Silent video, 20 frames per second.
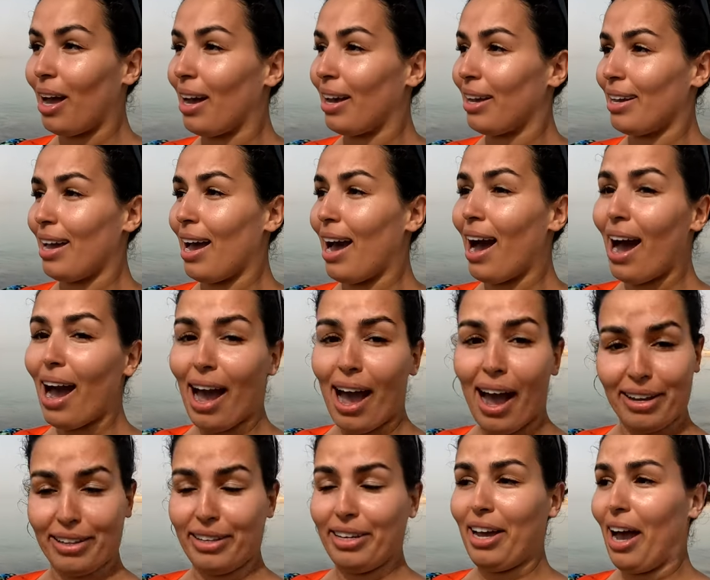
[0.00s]
I
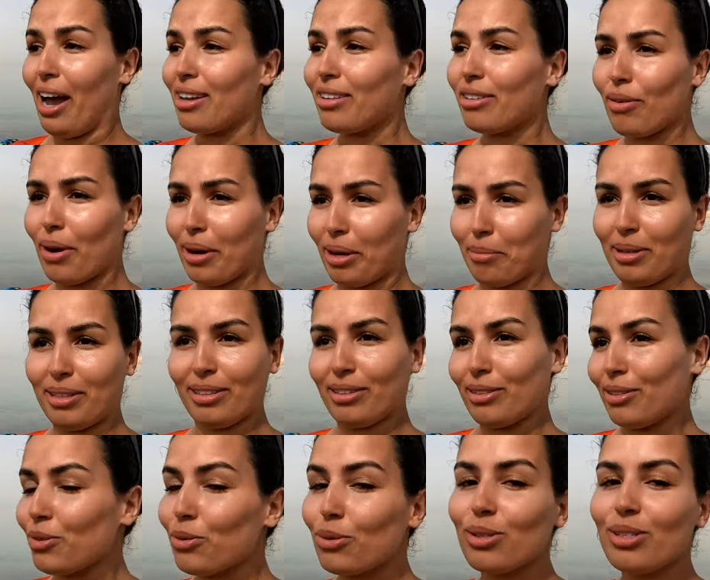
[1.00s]
highly, highly recommend it.
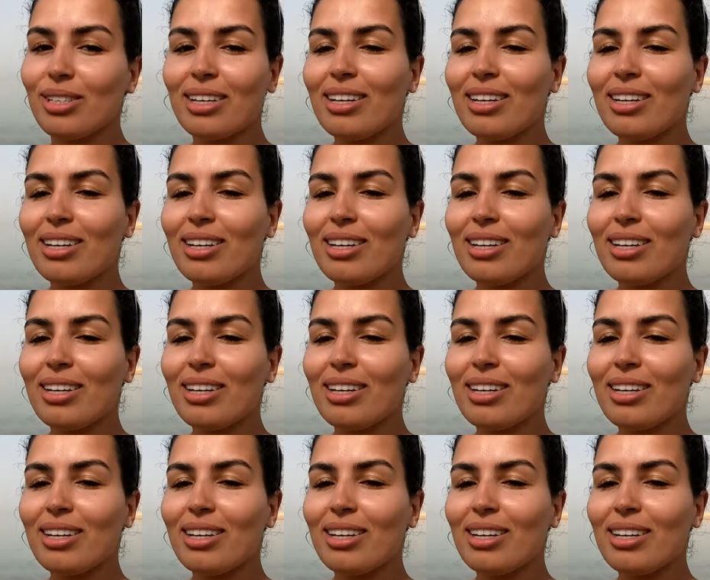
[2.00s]
This was,